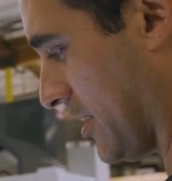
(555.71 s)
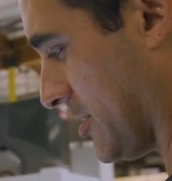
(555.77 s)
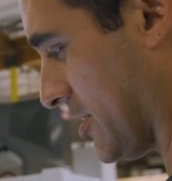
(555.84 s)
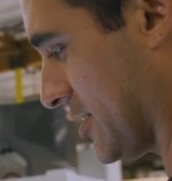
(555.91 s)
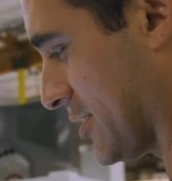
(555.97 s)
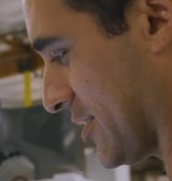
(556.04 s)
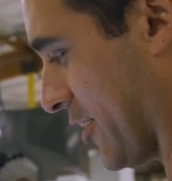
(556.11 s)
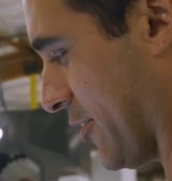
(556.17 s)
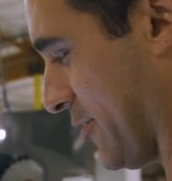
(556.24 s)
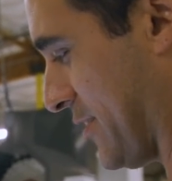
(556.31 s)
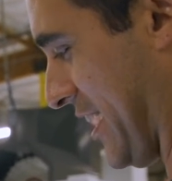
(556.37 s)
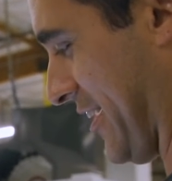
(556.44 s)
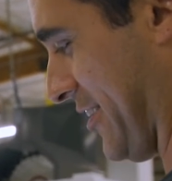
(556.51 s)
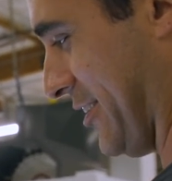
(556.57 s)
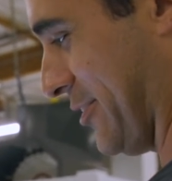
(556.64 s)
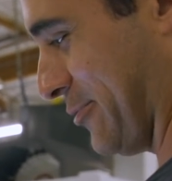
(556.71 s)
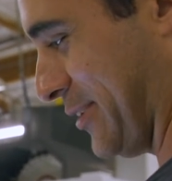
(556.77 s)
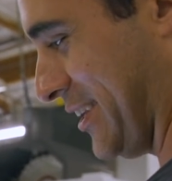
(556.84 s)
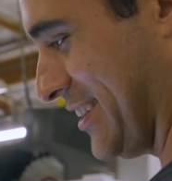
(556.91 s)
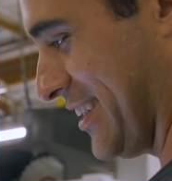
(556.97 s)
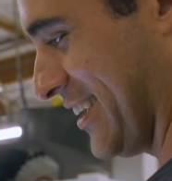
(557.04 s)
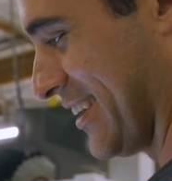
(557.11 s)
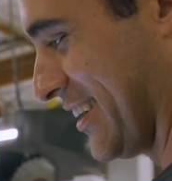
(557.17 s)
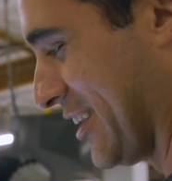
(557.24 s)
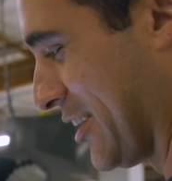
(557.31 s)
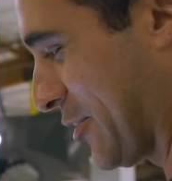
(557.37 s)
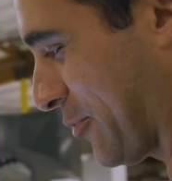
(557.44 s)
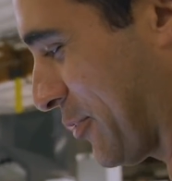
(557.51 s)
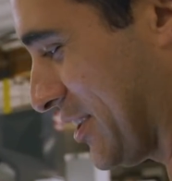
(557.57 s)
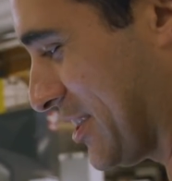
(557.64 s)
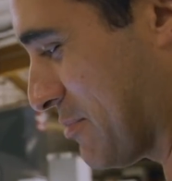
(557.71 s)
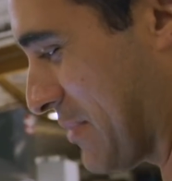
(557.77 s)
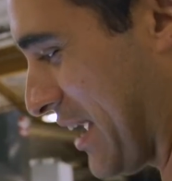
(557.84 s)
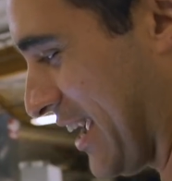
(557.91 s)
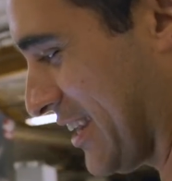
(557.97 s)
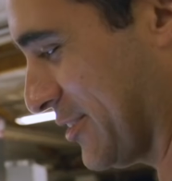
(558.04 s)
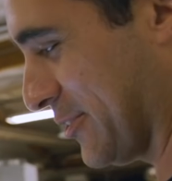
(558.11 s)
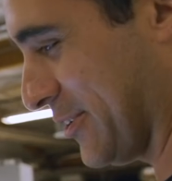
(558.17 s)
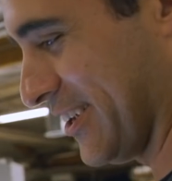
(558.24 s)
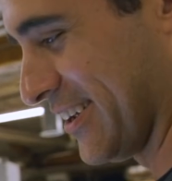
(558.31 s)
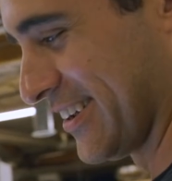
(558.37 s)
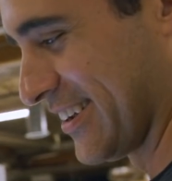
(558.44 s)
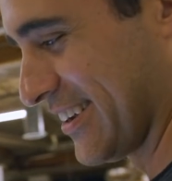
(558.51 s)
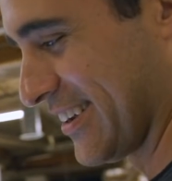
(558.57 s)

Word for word: I should slow down and read the, read the manual.